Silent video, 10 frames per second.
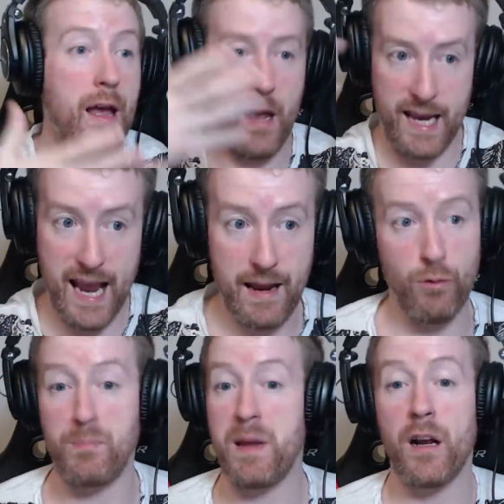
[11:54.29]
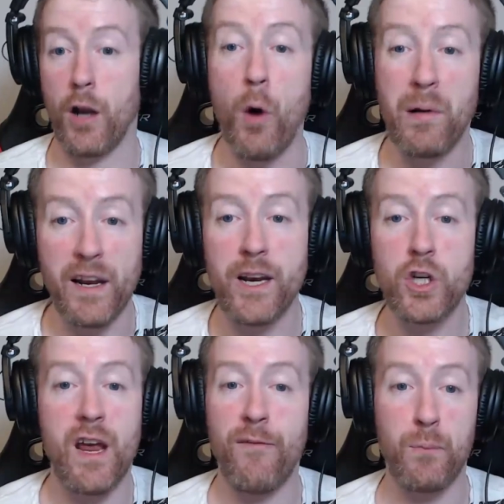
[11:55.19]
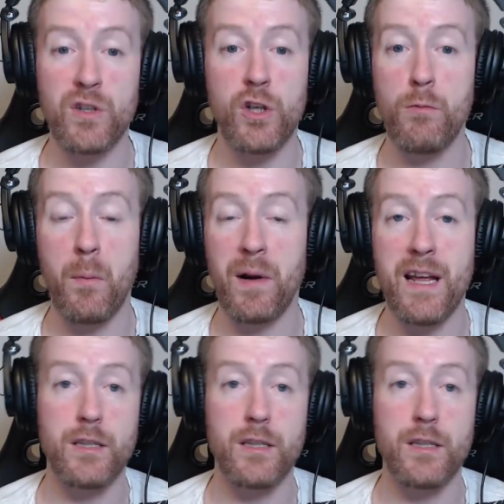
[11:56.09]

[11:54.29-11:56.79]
Again, it would be a global initiative, presumably,